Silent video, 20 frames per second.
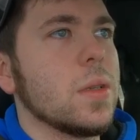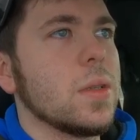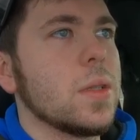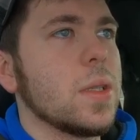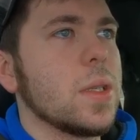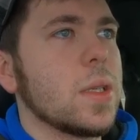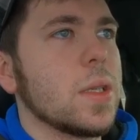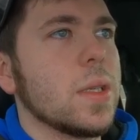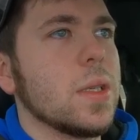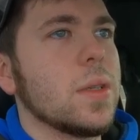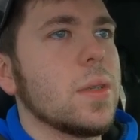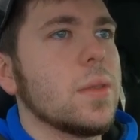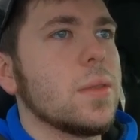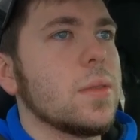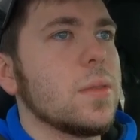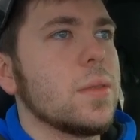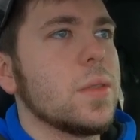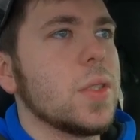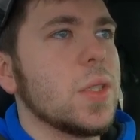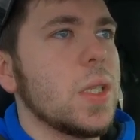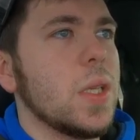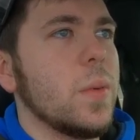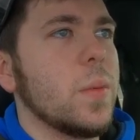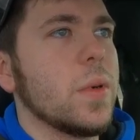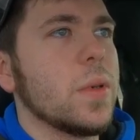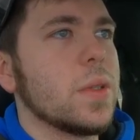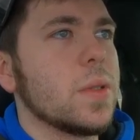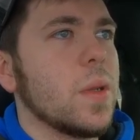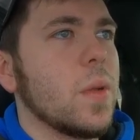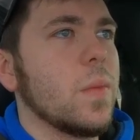It's like a Jeep
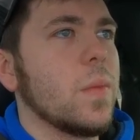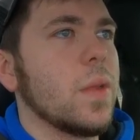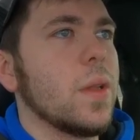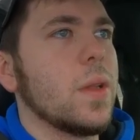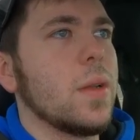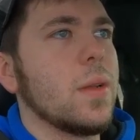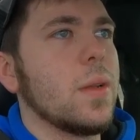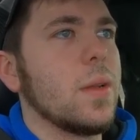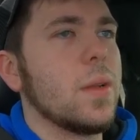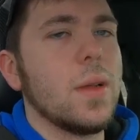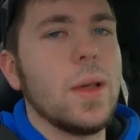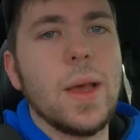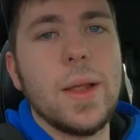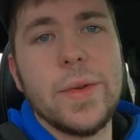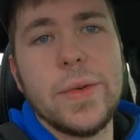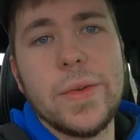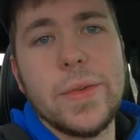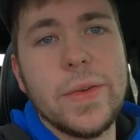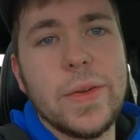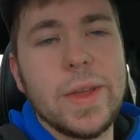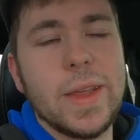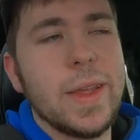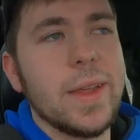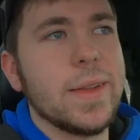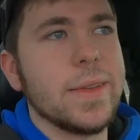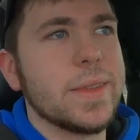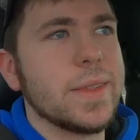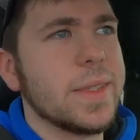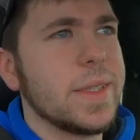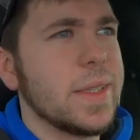or something. I don't know, I
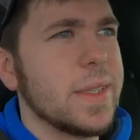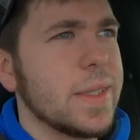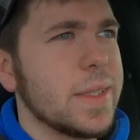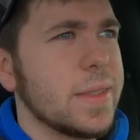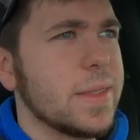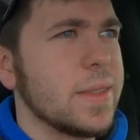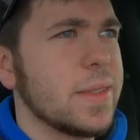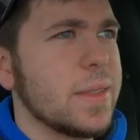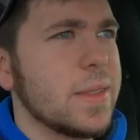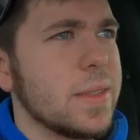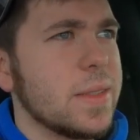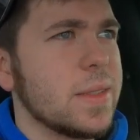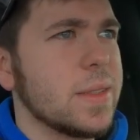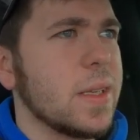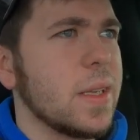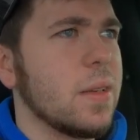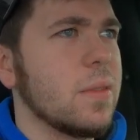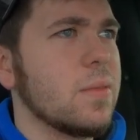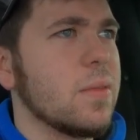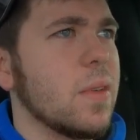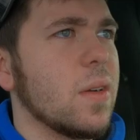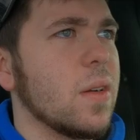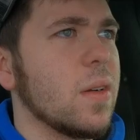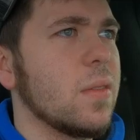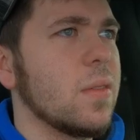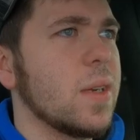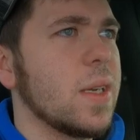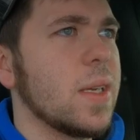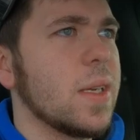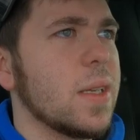can't see it. Kind of far
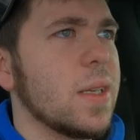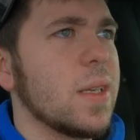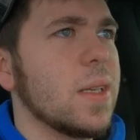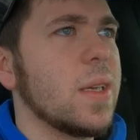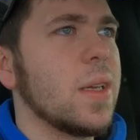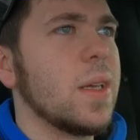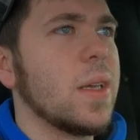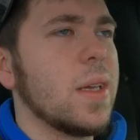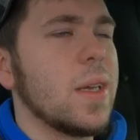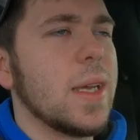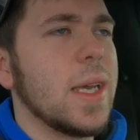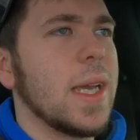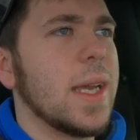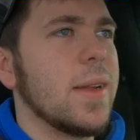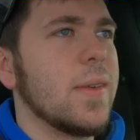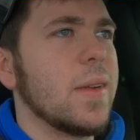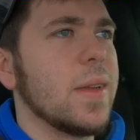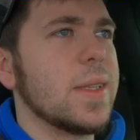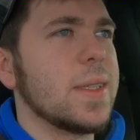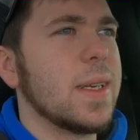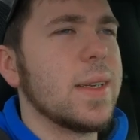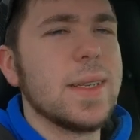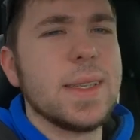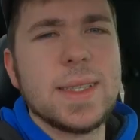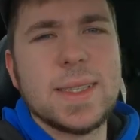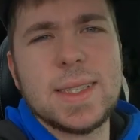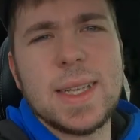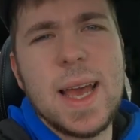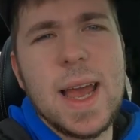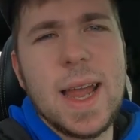away. And it's on
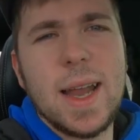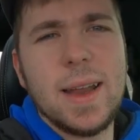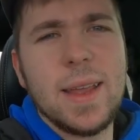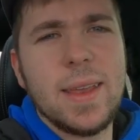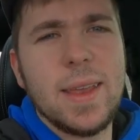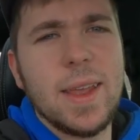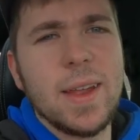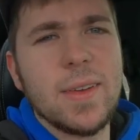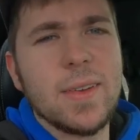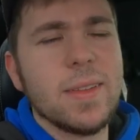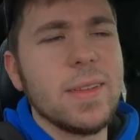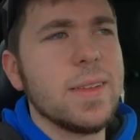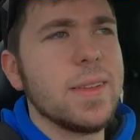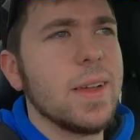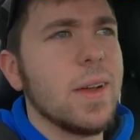its side, I can't really